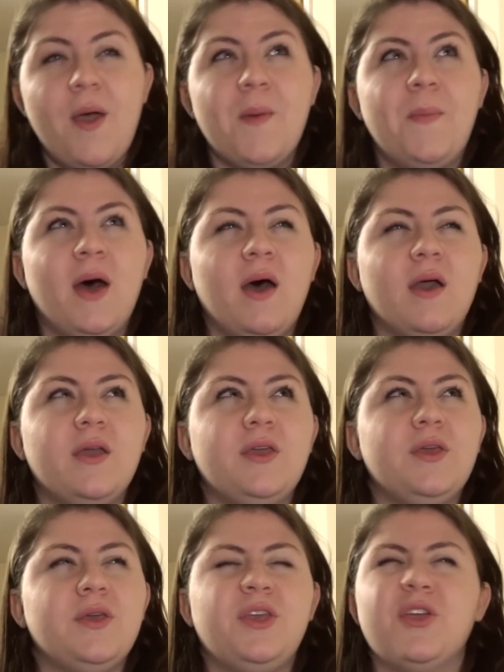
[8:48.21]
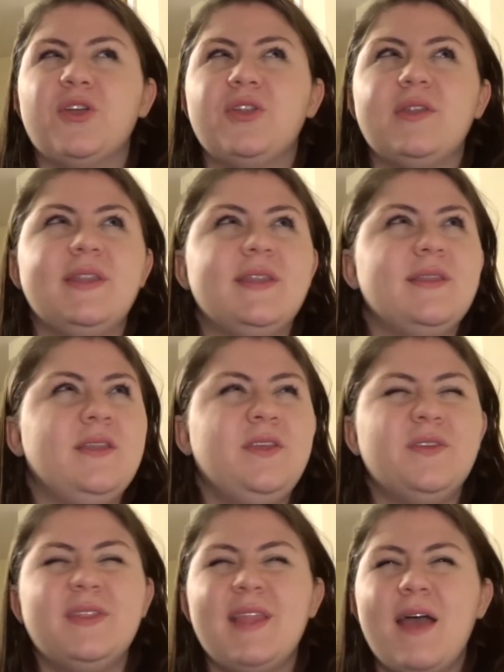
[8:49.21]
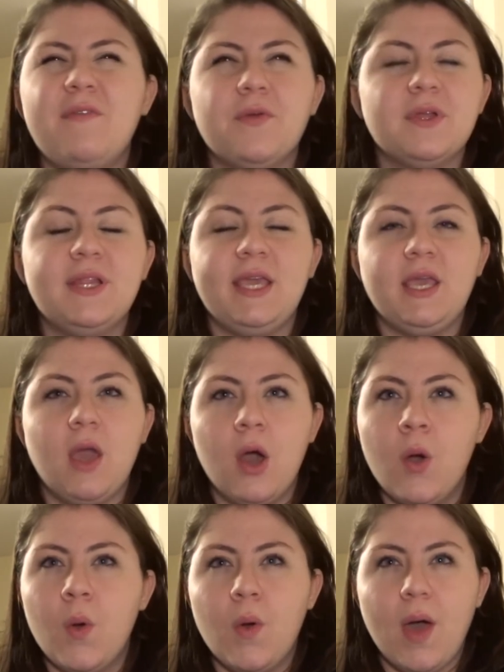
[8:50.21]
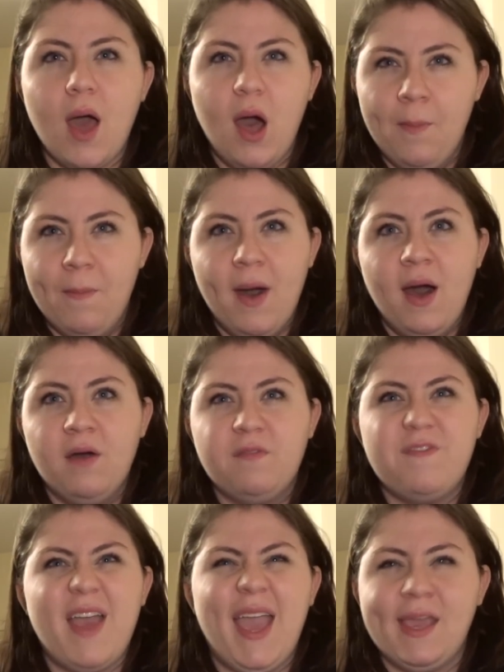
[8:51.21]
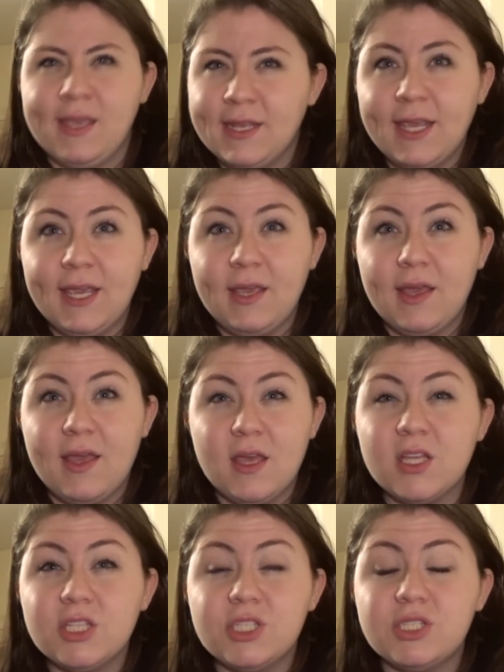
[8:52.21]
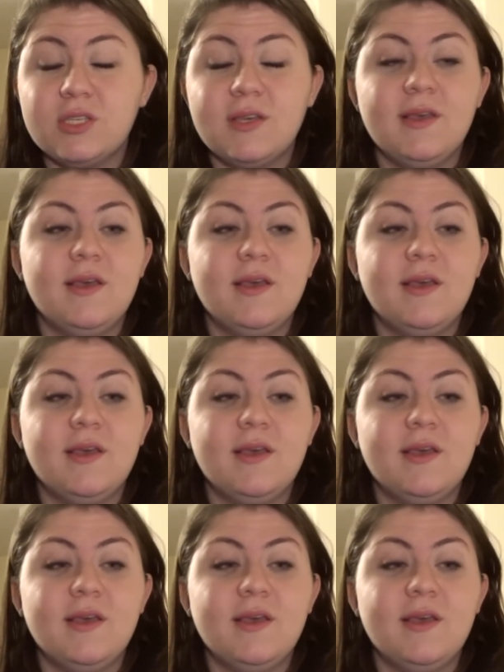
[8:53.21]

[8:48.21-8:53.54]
but you never really go above 80-ish.